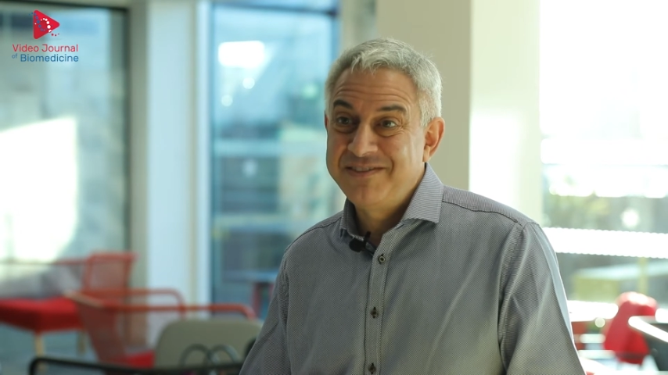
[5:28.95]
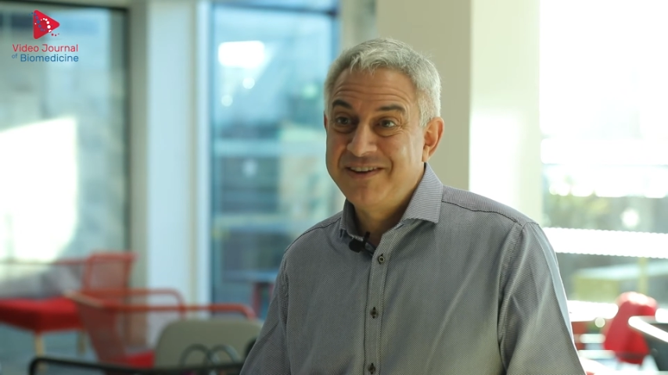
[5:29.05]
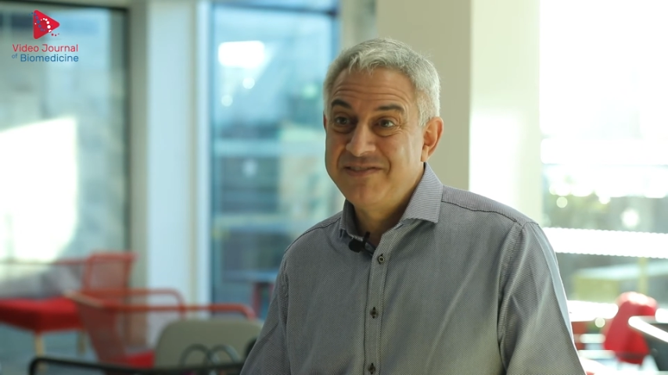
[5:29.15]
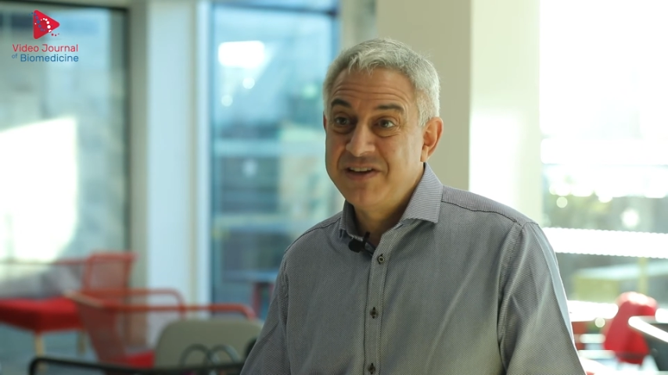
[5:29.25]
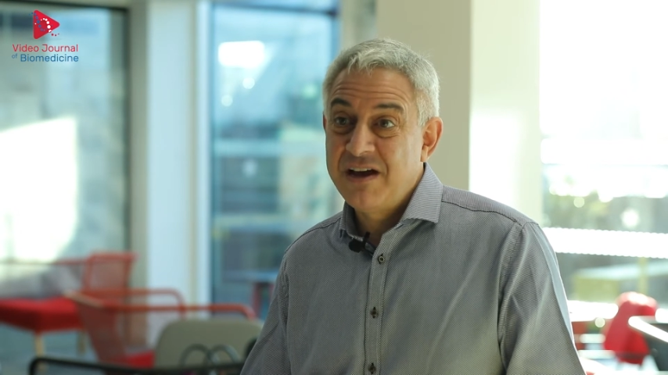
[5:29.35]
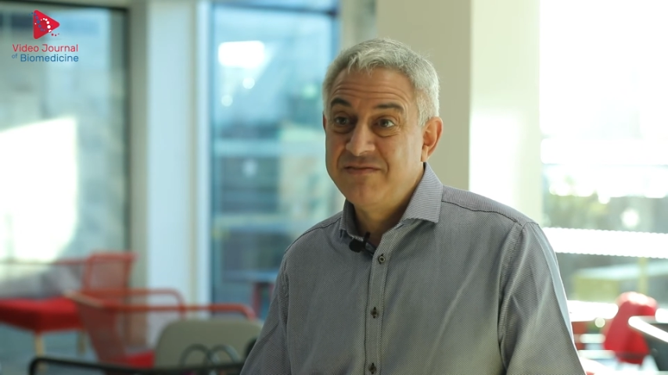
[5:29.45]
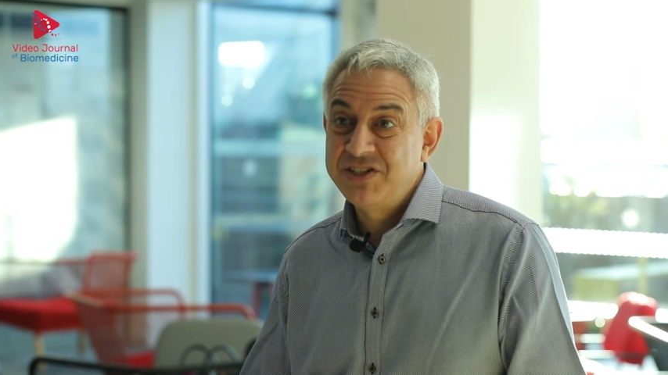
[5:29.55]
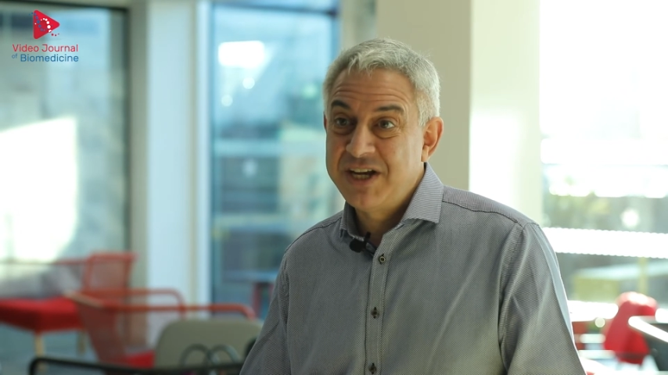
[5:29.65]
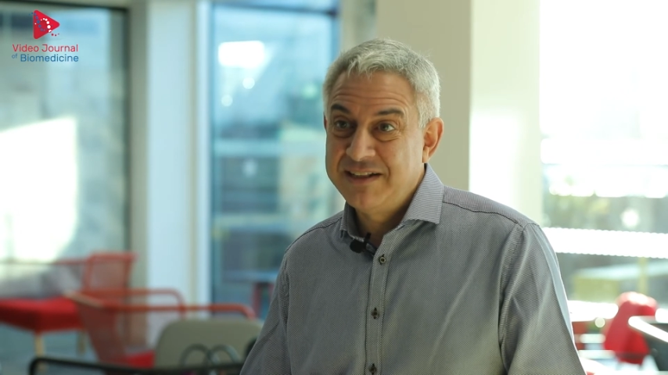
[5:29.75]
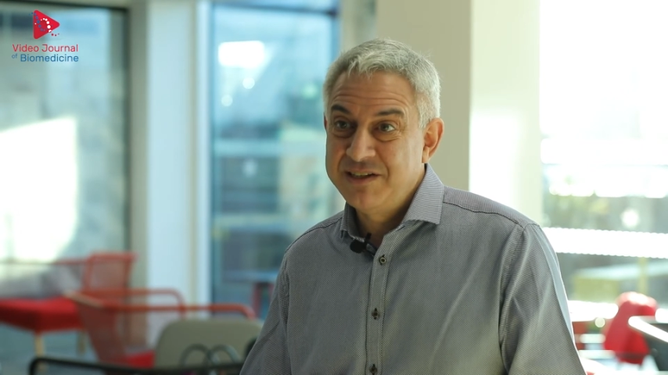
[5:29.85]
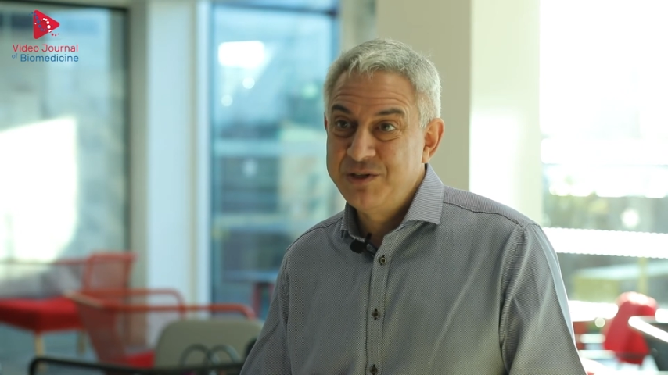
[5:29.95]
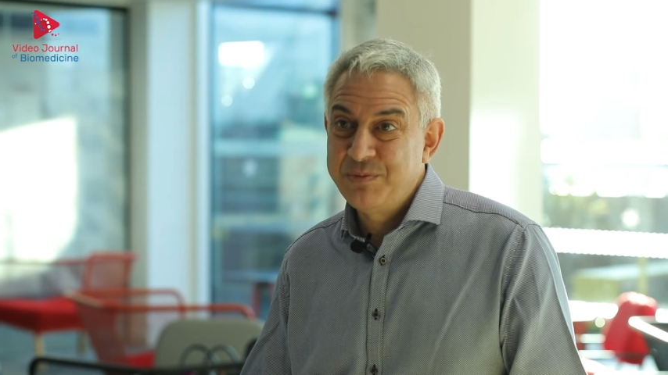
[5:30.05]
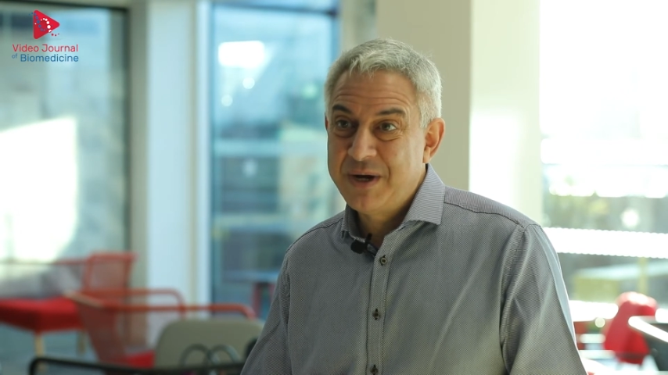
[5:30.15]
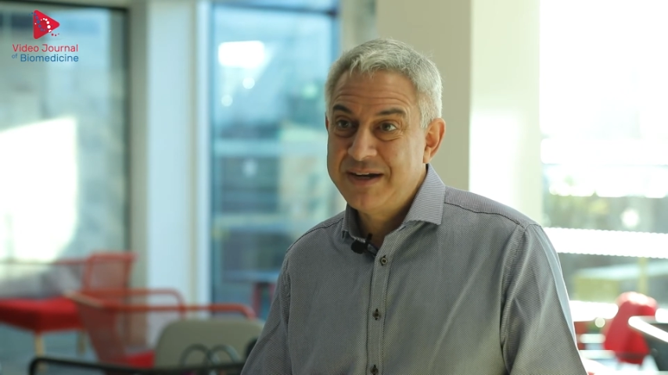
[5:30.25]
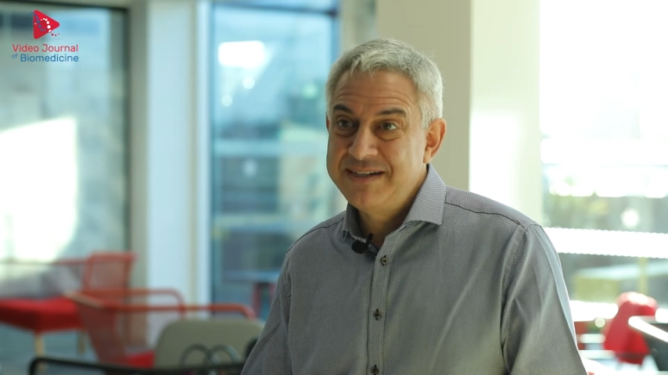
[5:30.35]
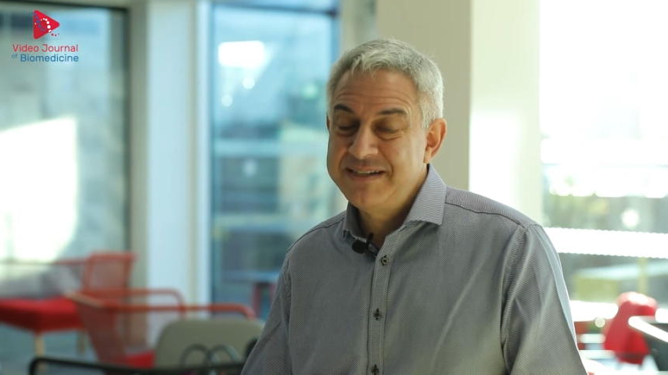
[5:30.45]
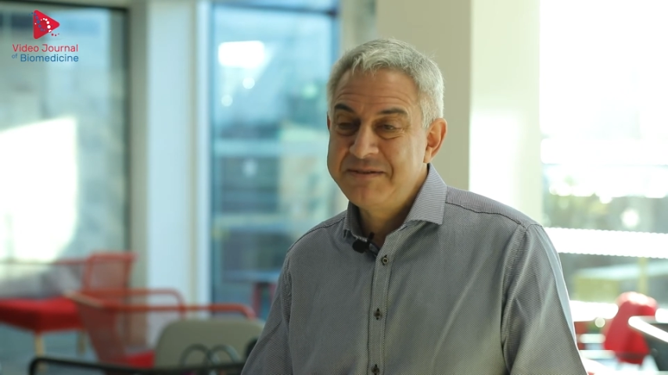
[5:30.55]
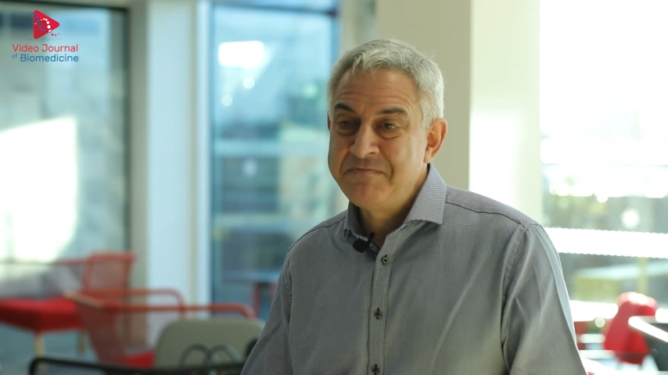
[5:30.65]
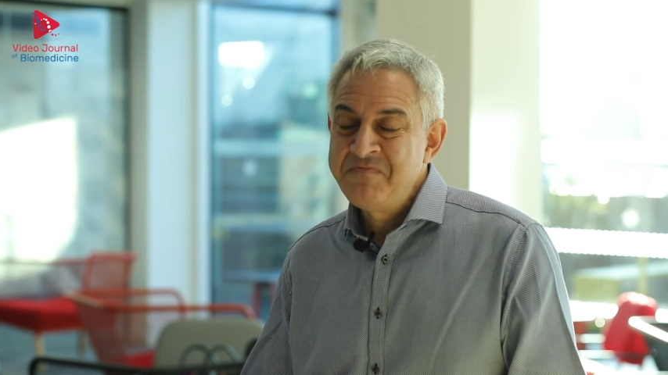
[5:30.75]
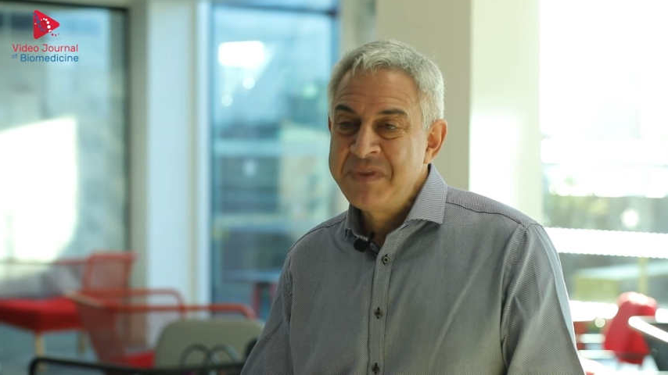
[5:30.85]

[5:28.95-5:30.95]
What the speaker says: of a challenge prize.